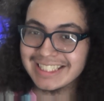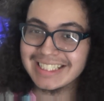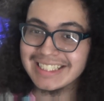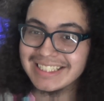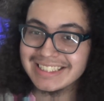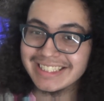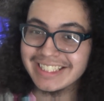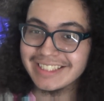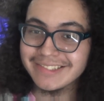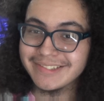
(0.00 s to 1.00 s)
Cause
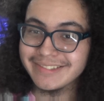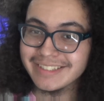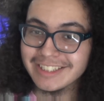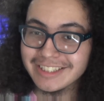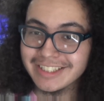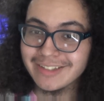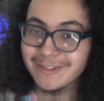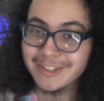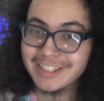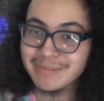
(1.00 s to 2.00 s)
I don't like
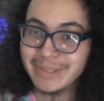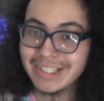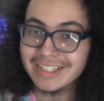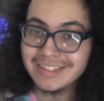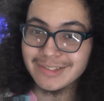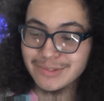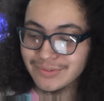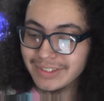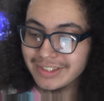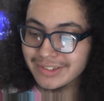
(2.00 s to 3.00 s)
looking back at those
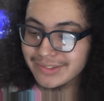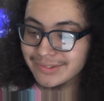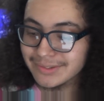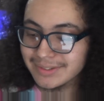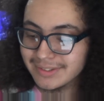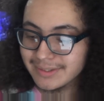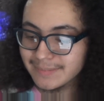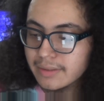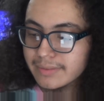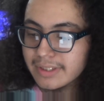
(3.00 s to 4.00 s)
videos.
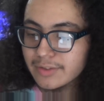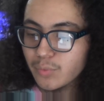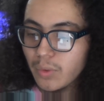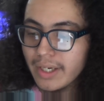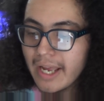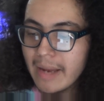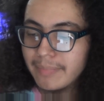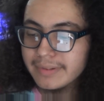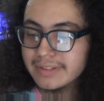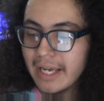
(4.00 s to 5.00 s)
Someone says, what
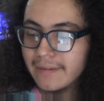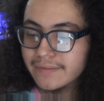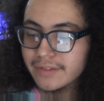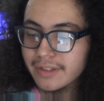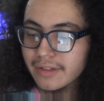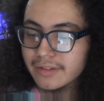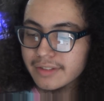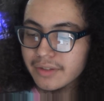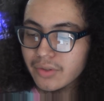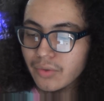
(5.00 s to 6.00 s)
happens after the
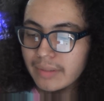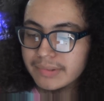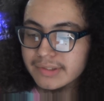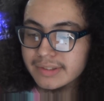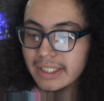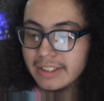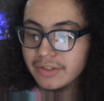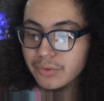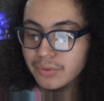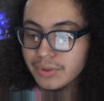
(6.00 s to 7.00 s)
Undertale corruptions? Any
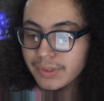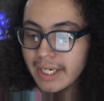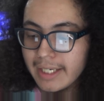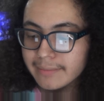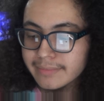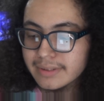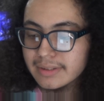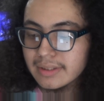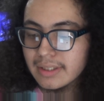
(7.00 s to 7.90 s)
cool new games?